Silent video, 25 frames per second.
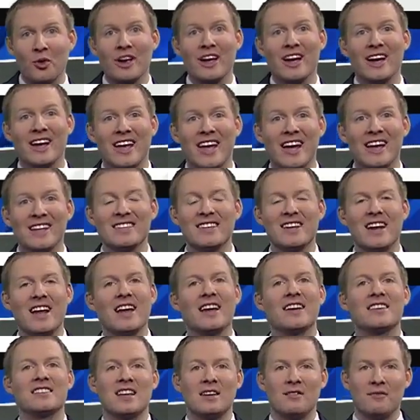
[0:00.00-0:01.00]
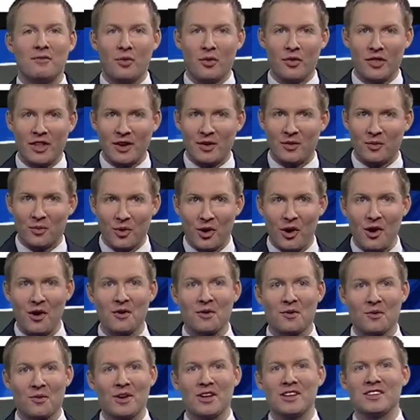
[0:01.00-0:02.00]
again today, except for the
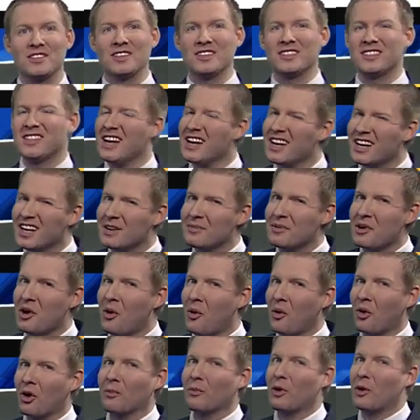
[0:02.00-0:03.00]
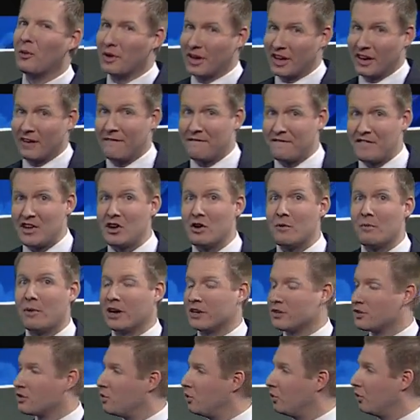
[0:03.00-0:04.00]
wrong reason. It's not going to be horrible, but we're going to feel
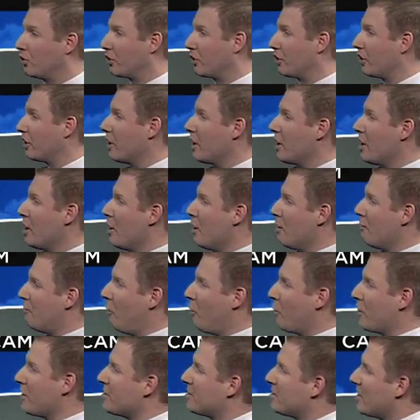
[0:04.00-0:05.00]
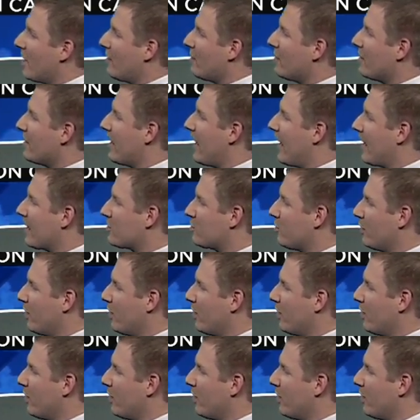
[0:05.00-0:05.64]
much cooler. 47, the actual